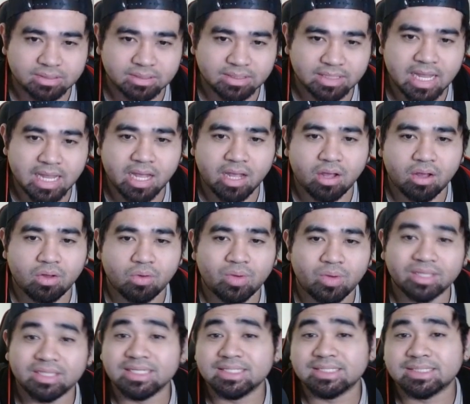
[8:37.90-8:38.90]
Now,
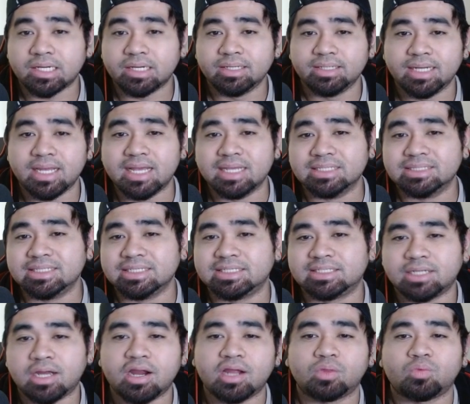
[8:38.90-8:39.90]
what this card does is
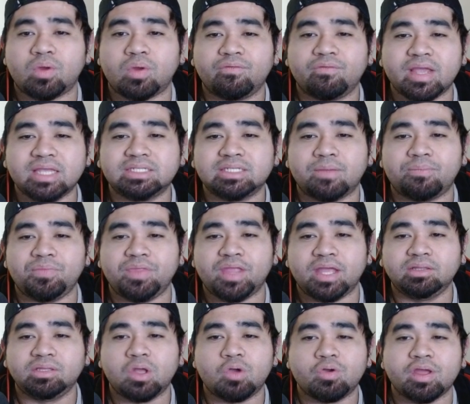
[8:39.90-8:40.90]
target 1 face-up
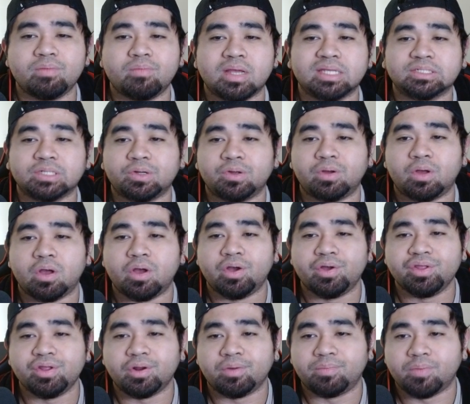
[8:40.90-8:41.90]
non-token monster
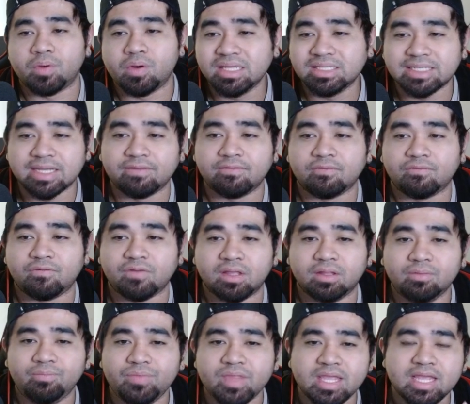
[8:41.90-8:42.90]
on your opponent's side of the
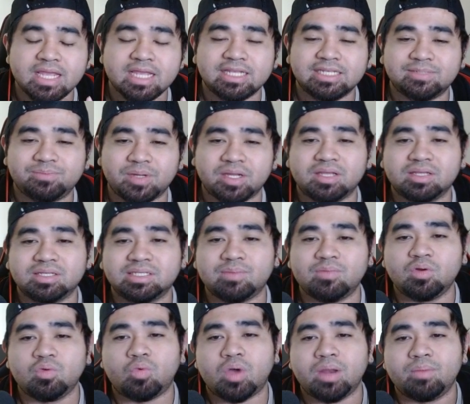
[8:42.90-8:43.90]
field, spell
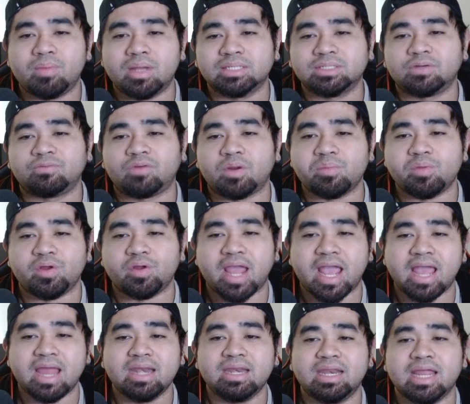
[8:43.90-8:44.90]
summon 1 monster from your
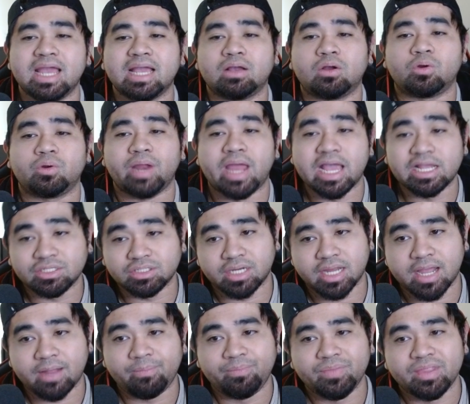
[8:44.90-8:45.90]
hand, deck, or extra
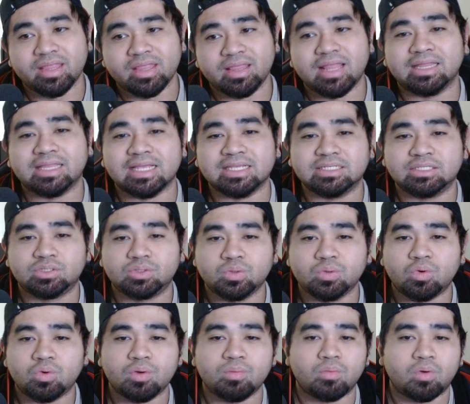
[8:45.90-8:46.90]
deck that has 2
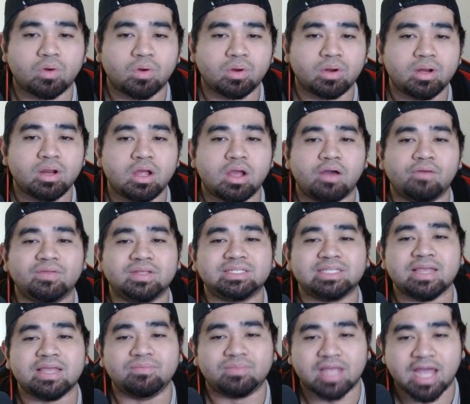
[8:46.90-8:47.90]
or more of the
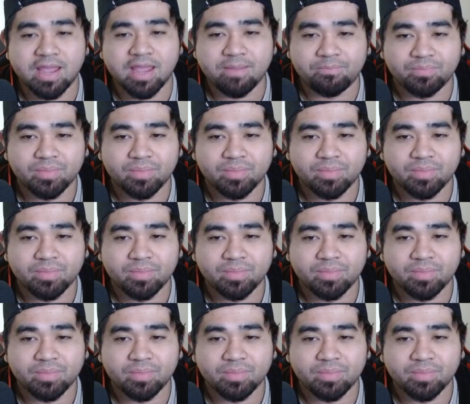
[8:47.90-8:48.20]
same type,